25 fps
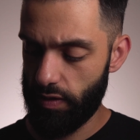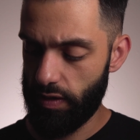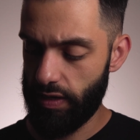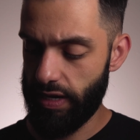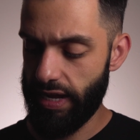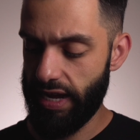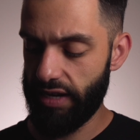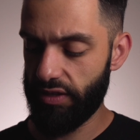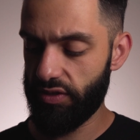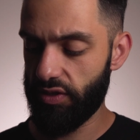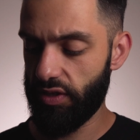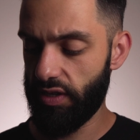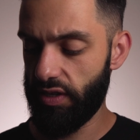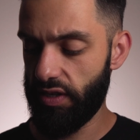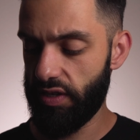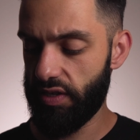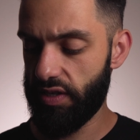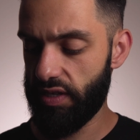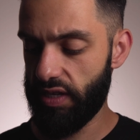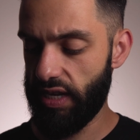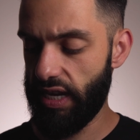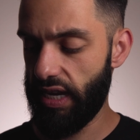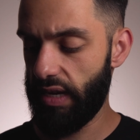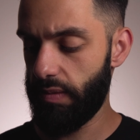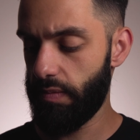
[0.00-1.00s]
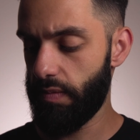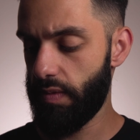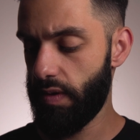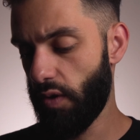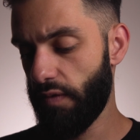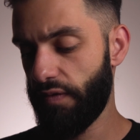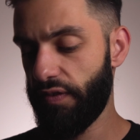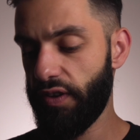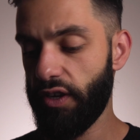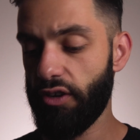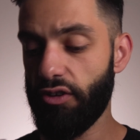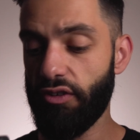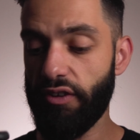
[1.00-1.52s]
legs in the same
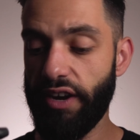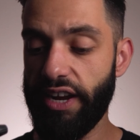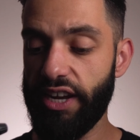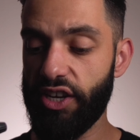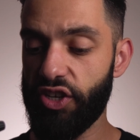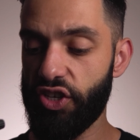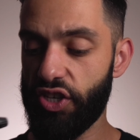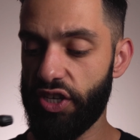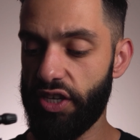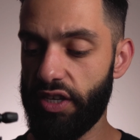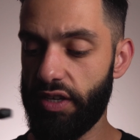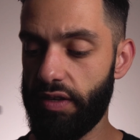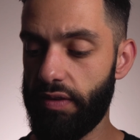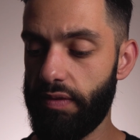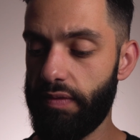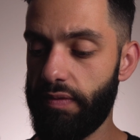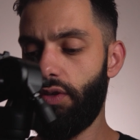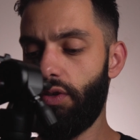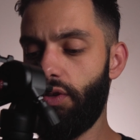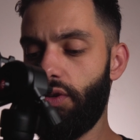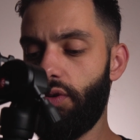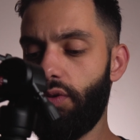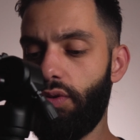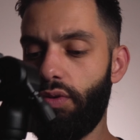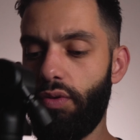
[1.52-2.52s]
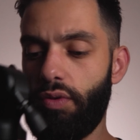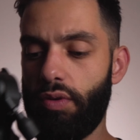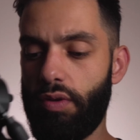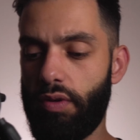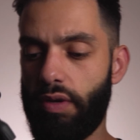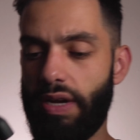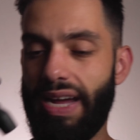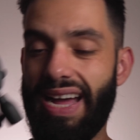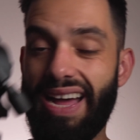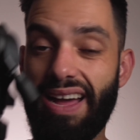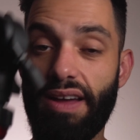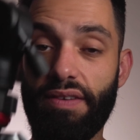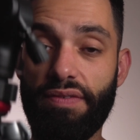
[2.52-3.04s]
configuration. You
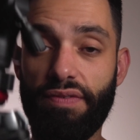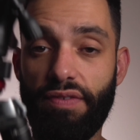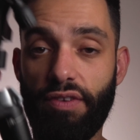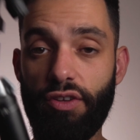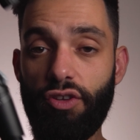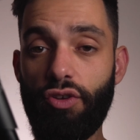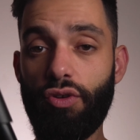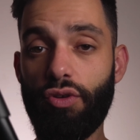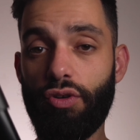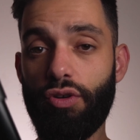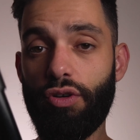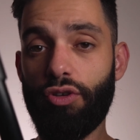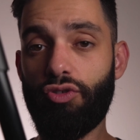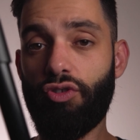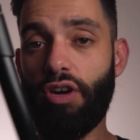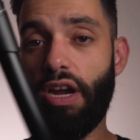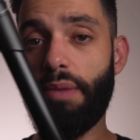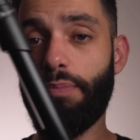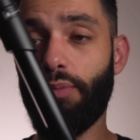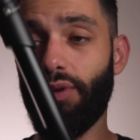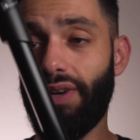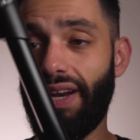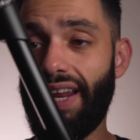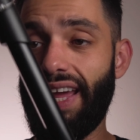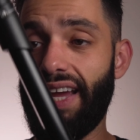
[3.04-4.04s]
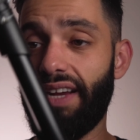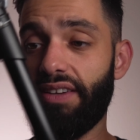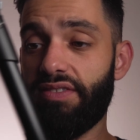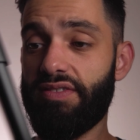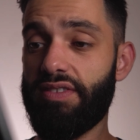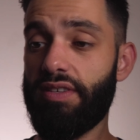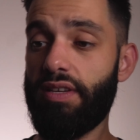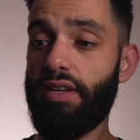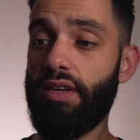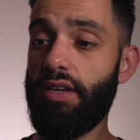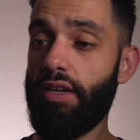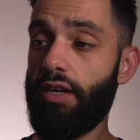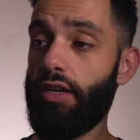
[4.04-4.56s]
have your tripod
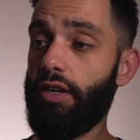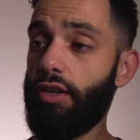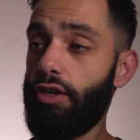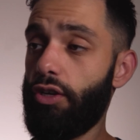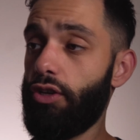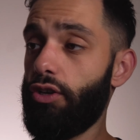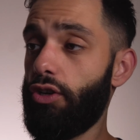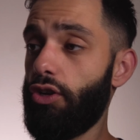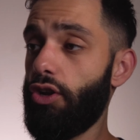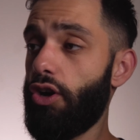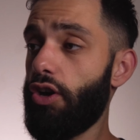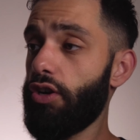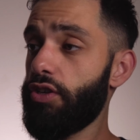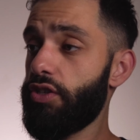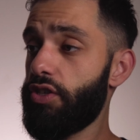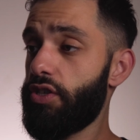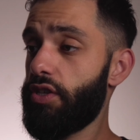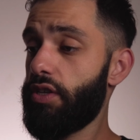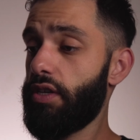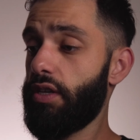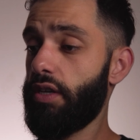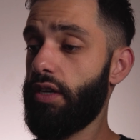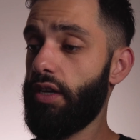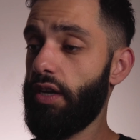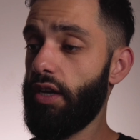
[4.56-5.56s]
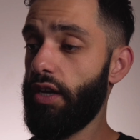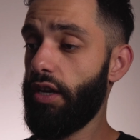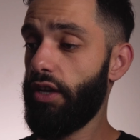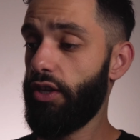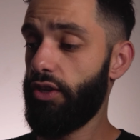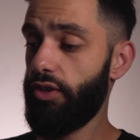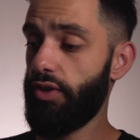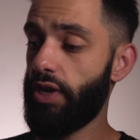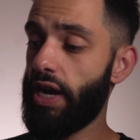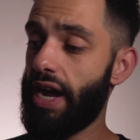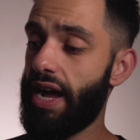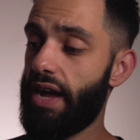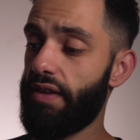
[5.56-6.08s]
legs locked.
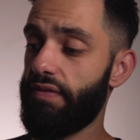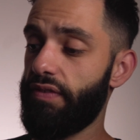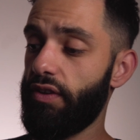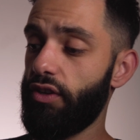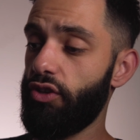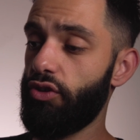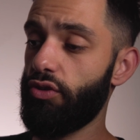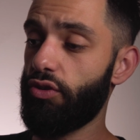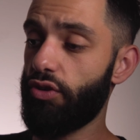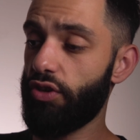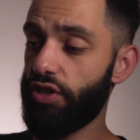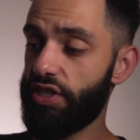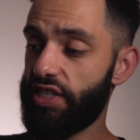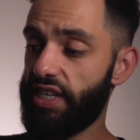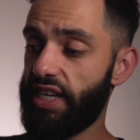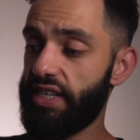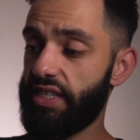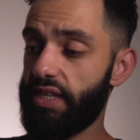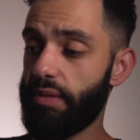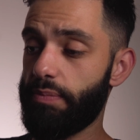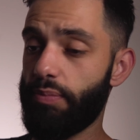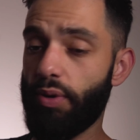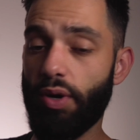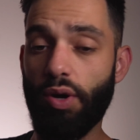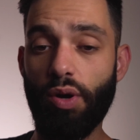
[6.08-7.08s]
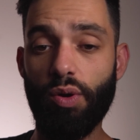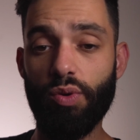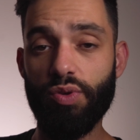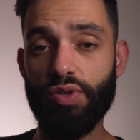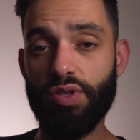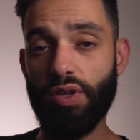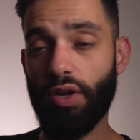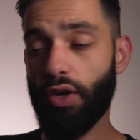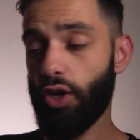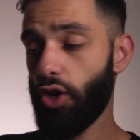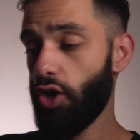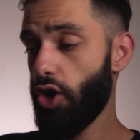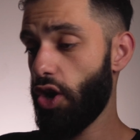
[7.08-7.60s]
You have your center
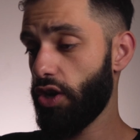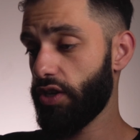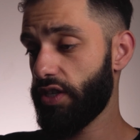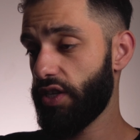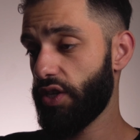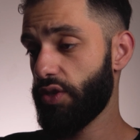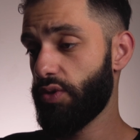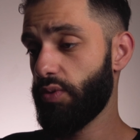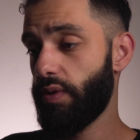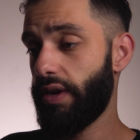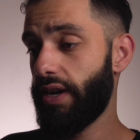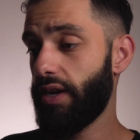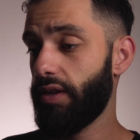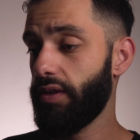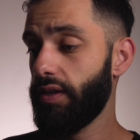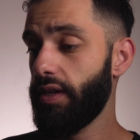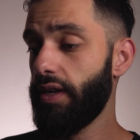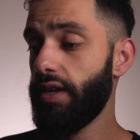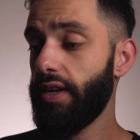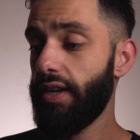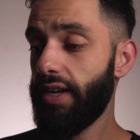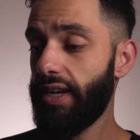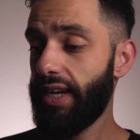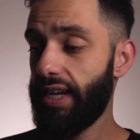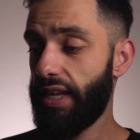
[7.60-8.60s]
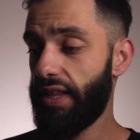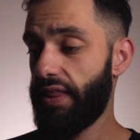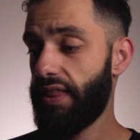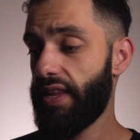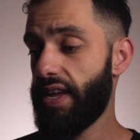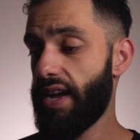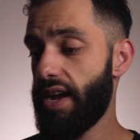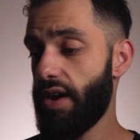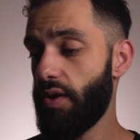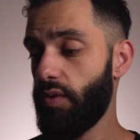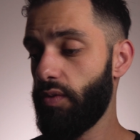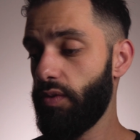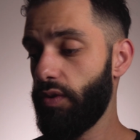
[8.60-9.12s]
post locked as well. And
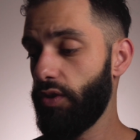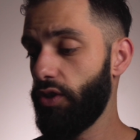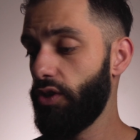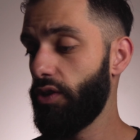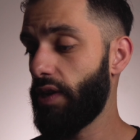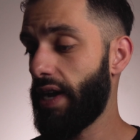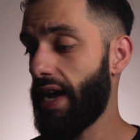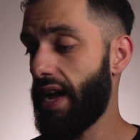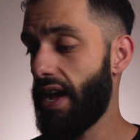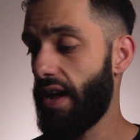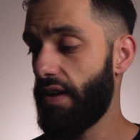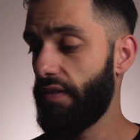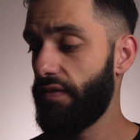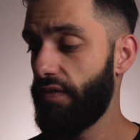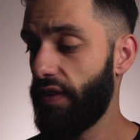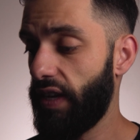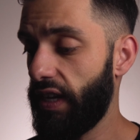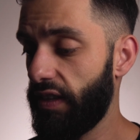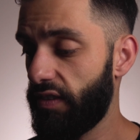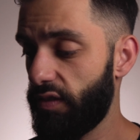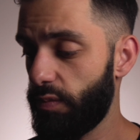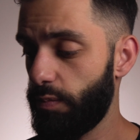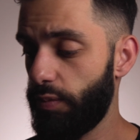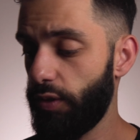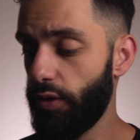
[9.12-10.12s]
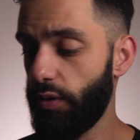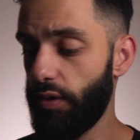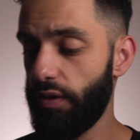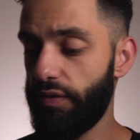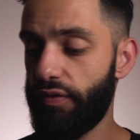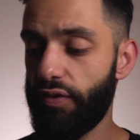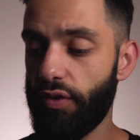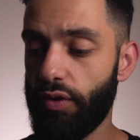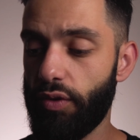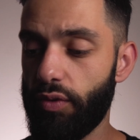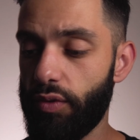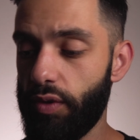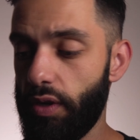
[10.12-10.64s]
now you have its
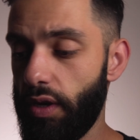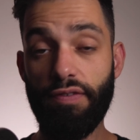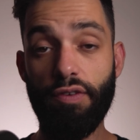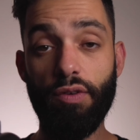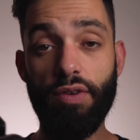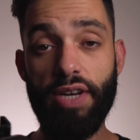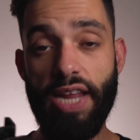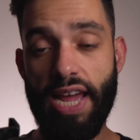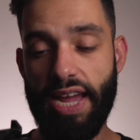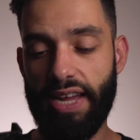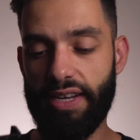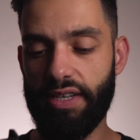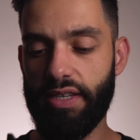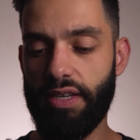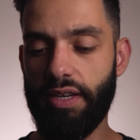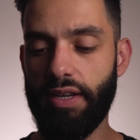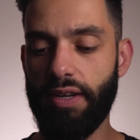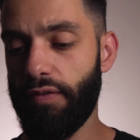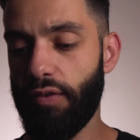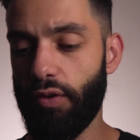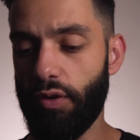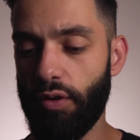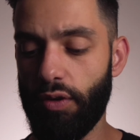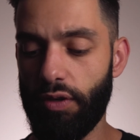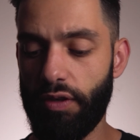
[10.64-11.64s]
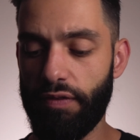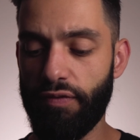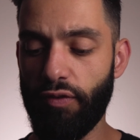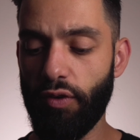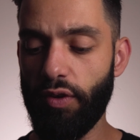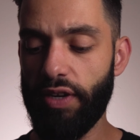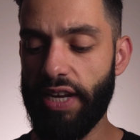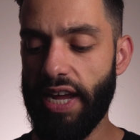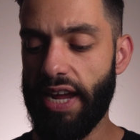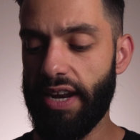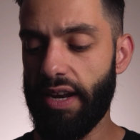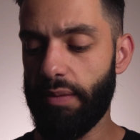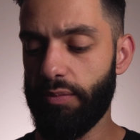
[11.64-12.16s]
beautiful fluid head. For the
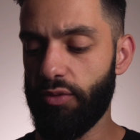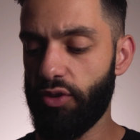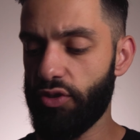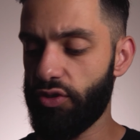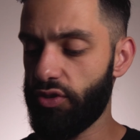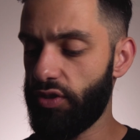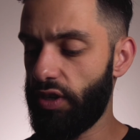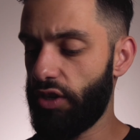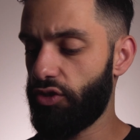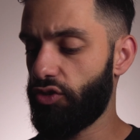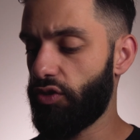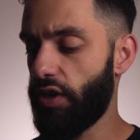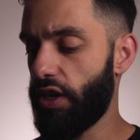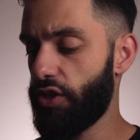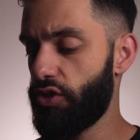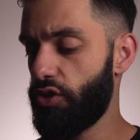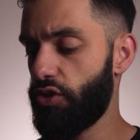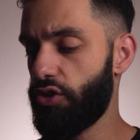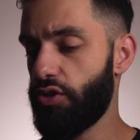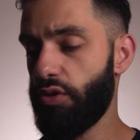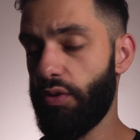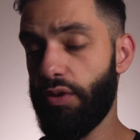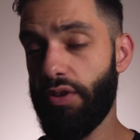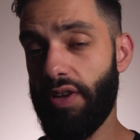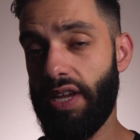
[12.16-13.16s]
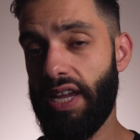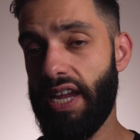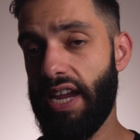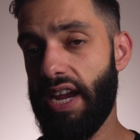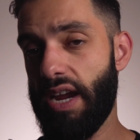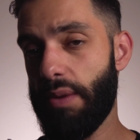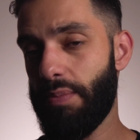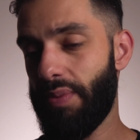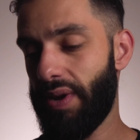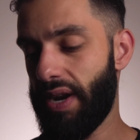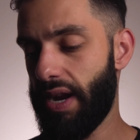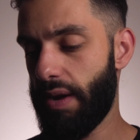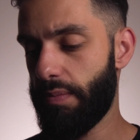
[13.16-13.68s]
fluid head, I'm just gonna try to show you
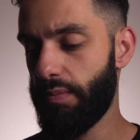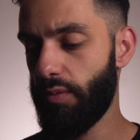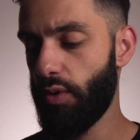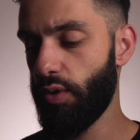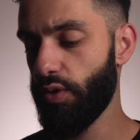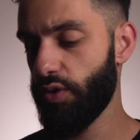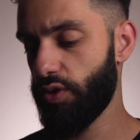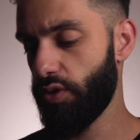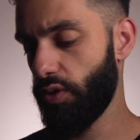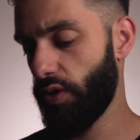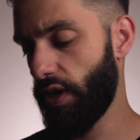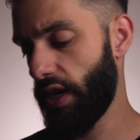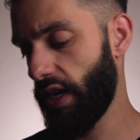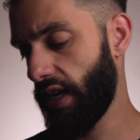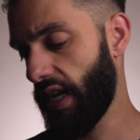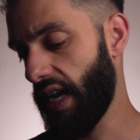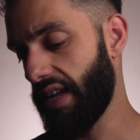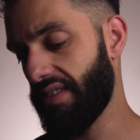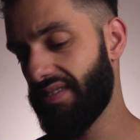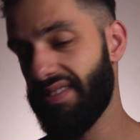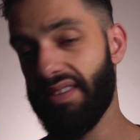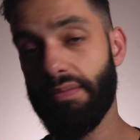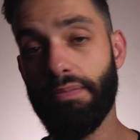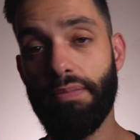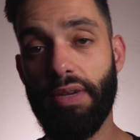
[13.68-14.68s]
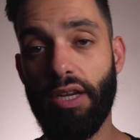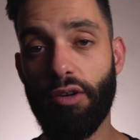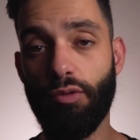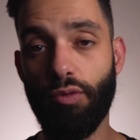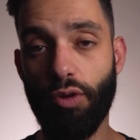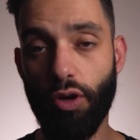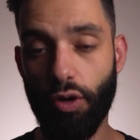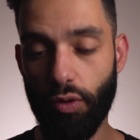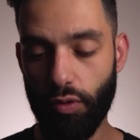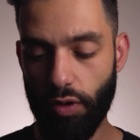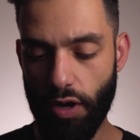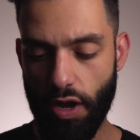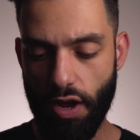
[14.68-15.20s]
here, but I'm also gonna get some
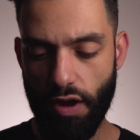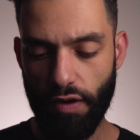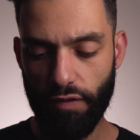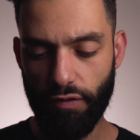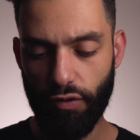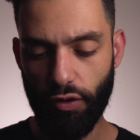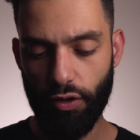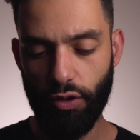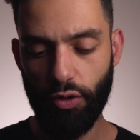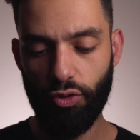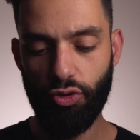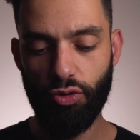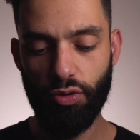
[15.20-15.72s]
B-roll for you